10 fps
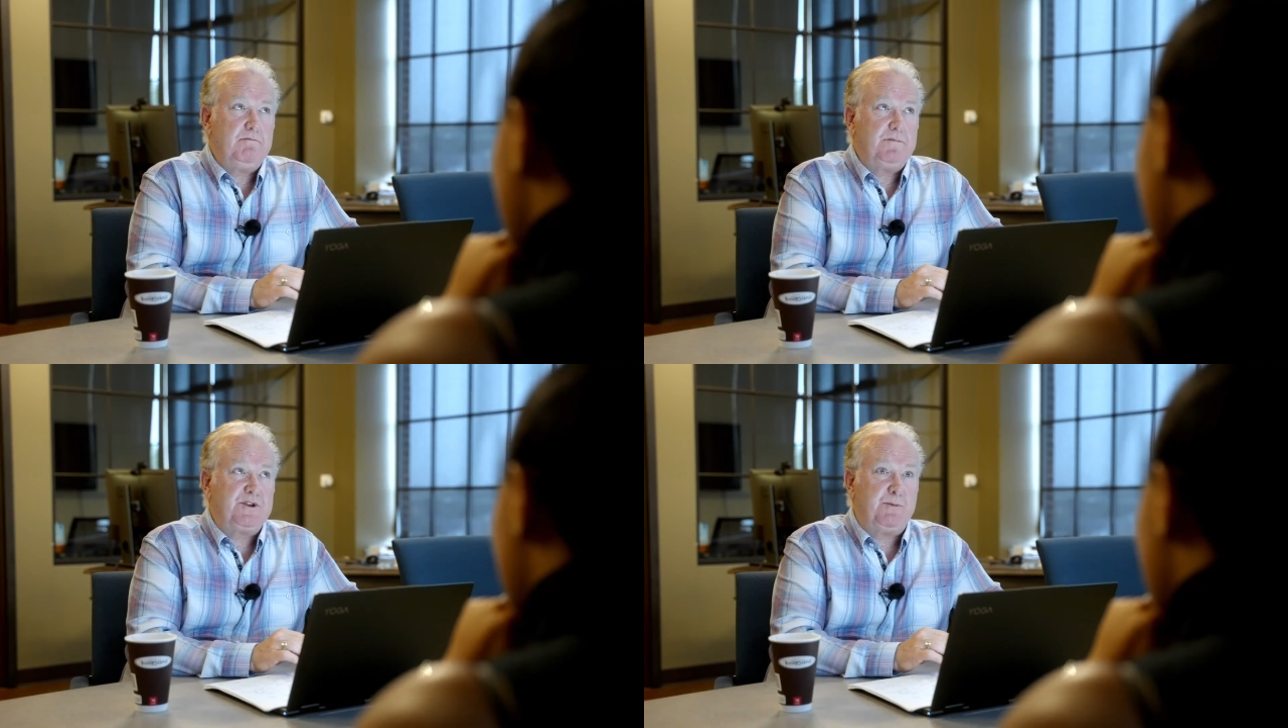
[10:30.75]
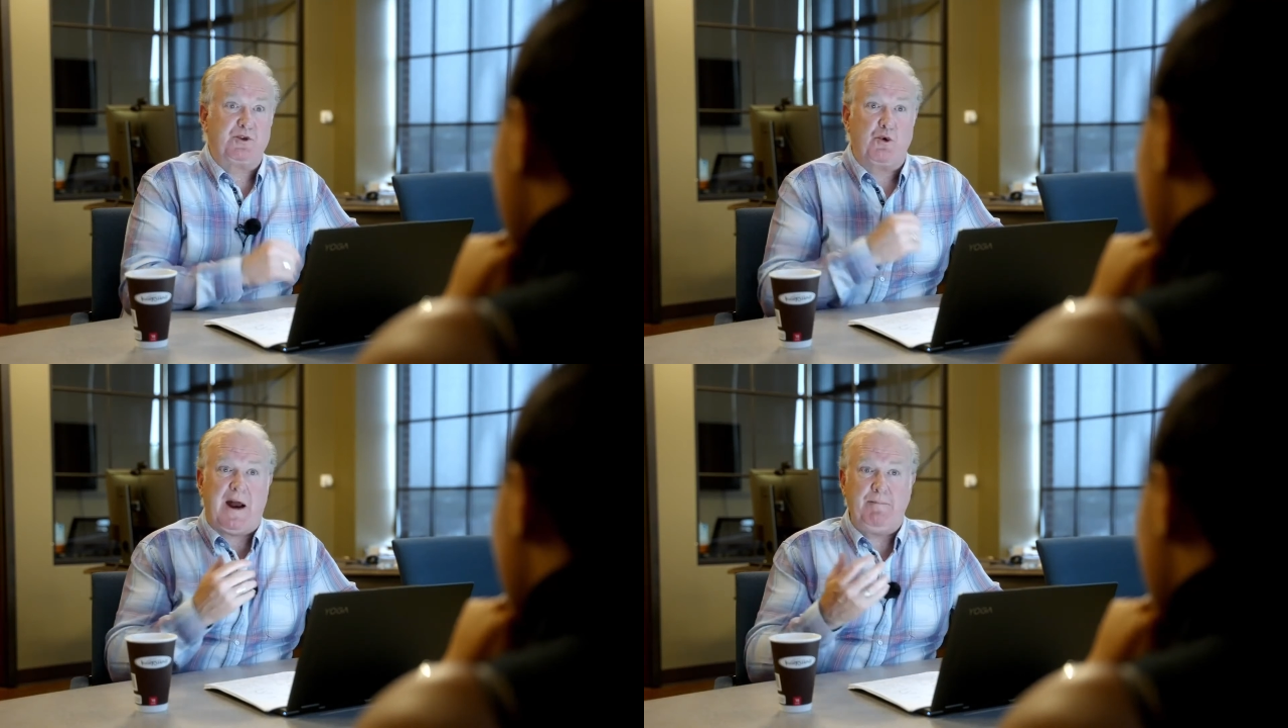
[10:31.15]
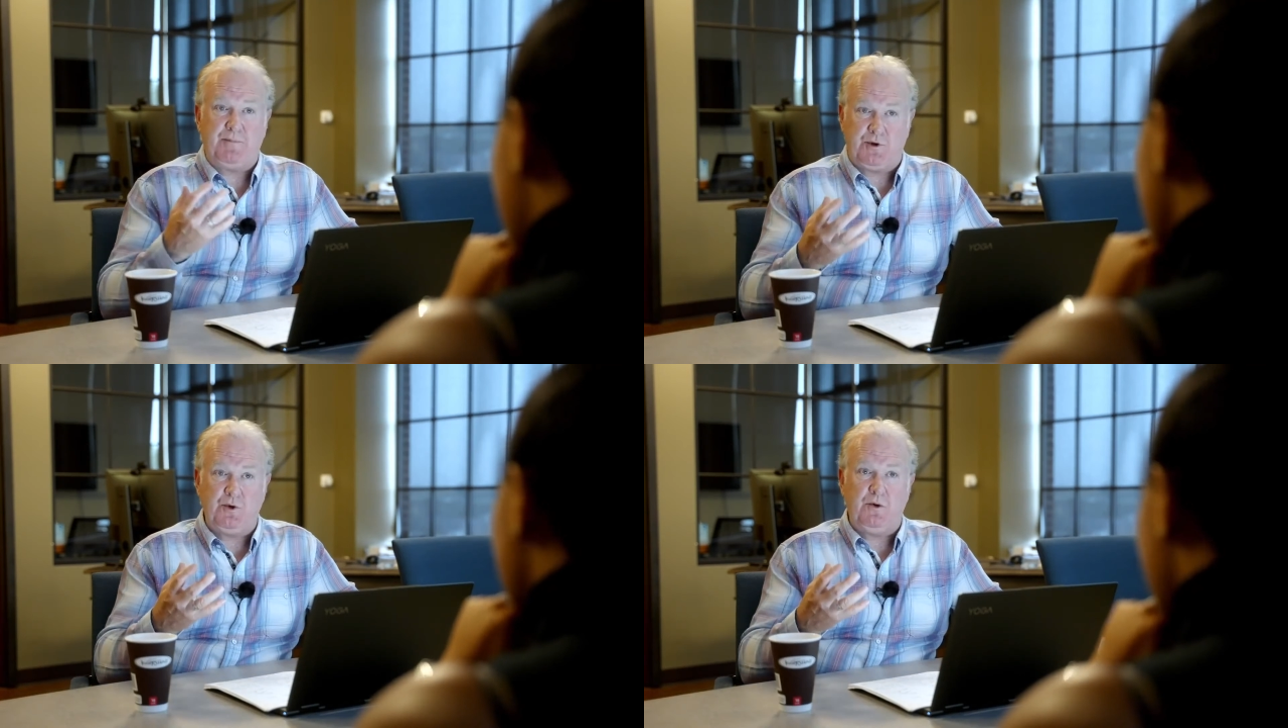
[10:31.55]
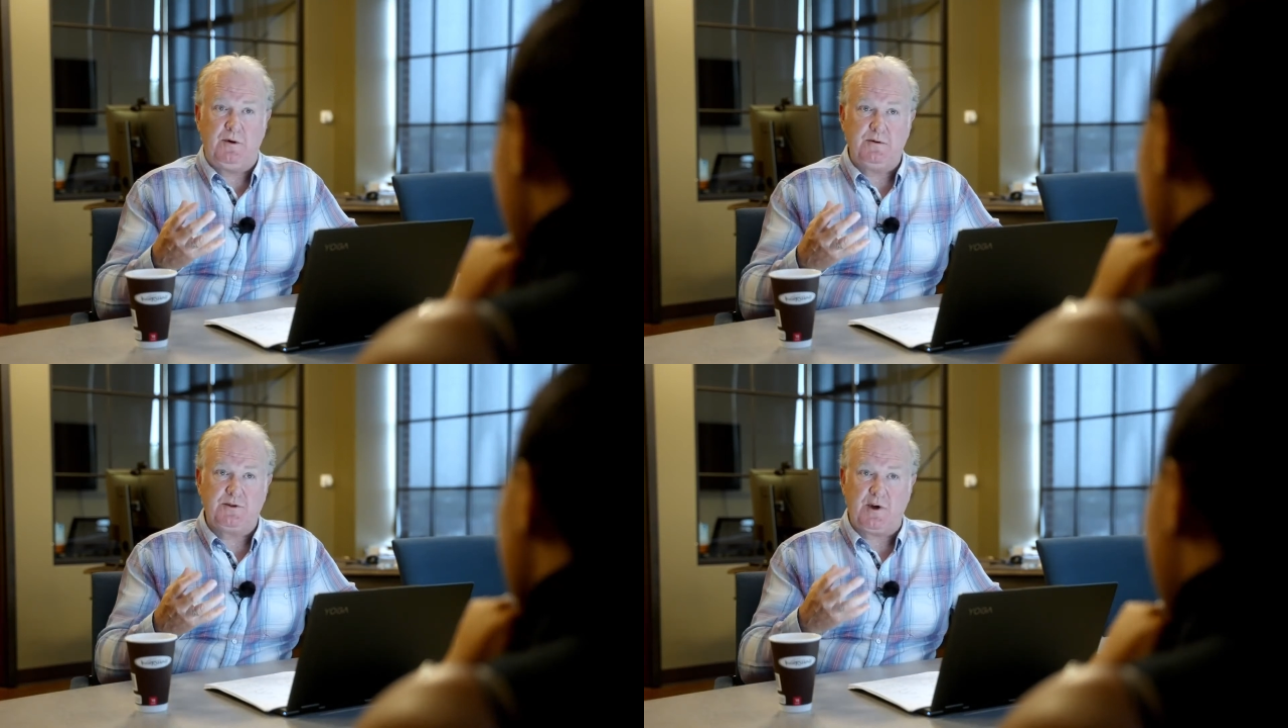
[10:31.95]
subscribed to
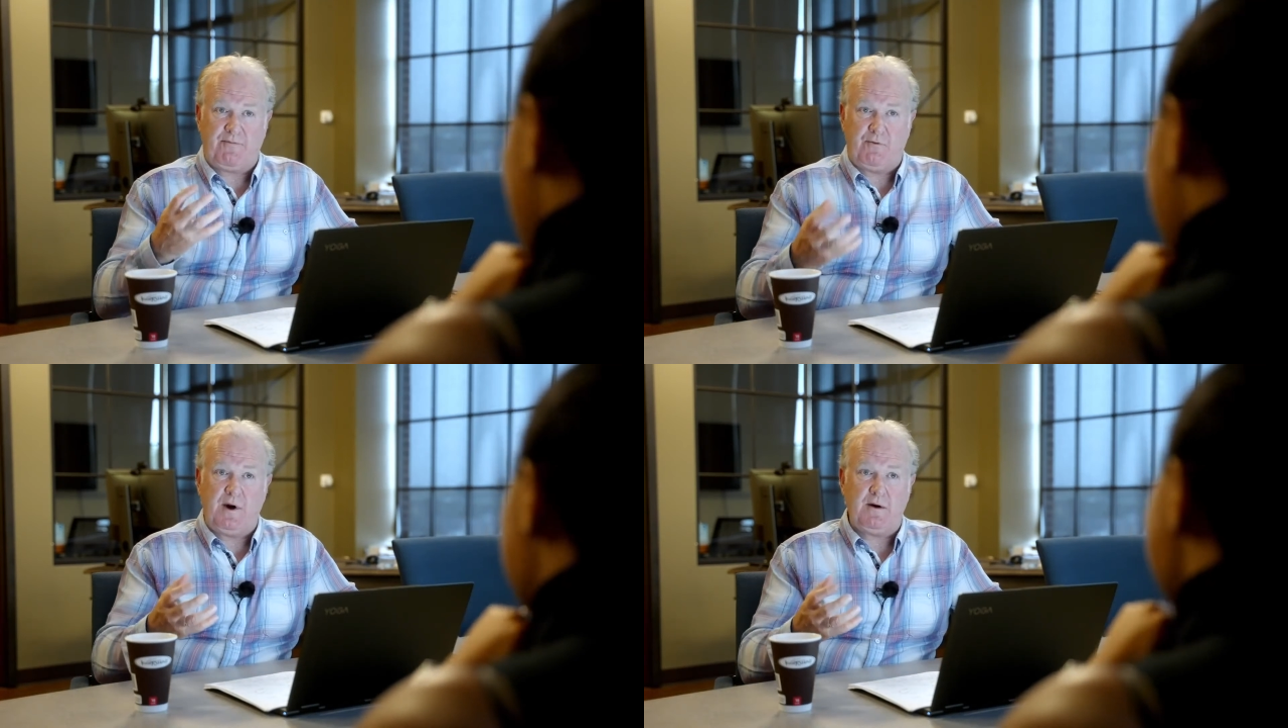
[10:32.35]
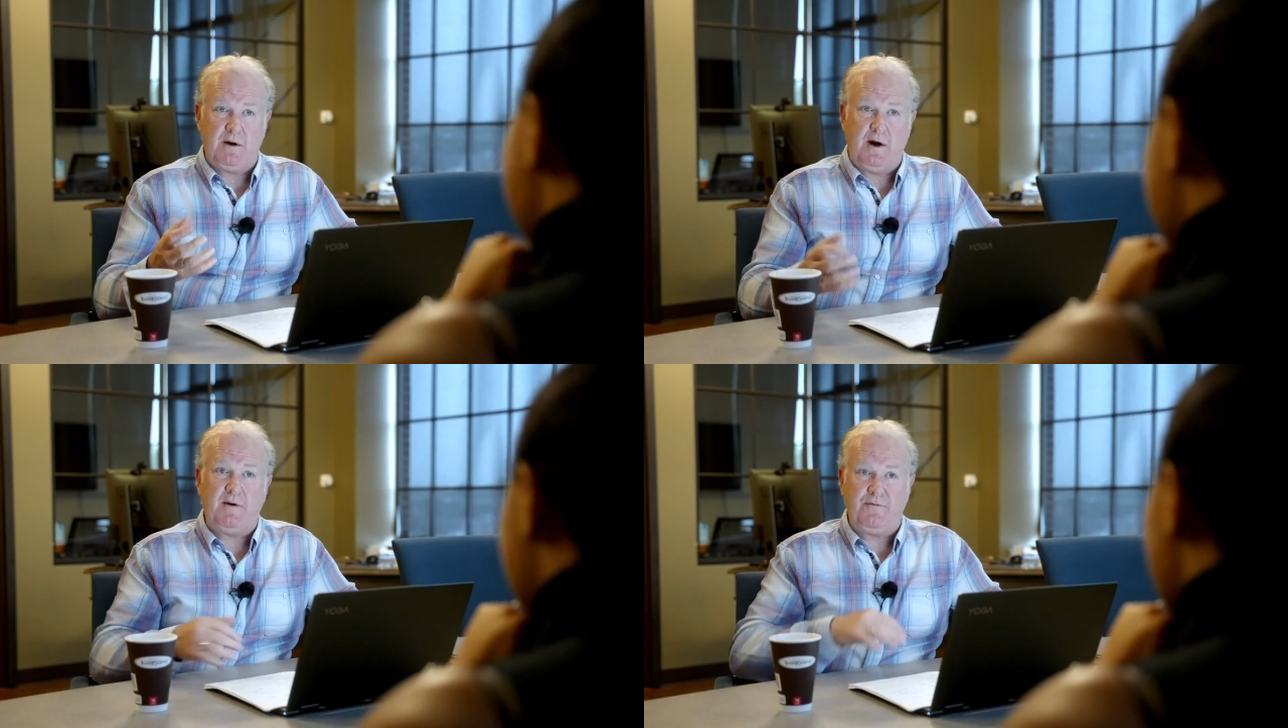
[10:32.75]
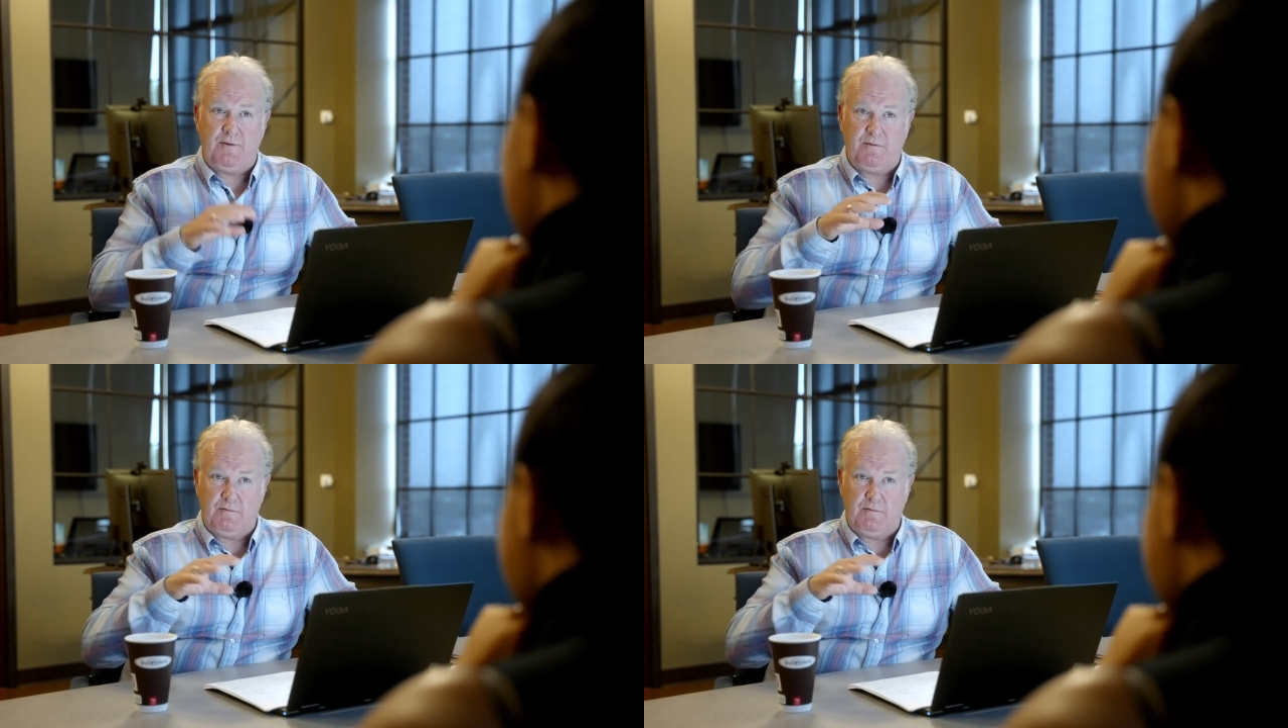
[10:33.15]
software of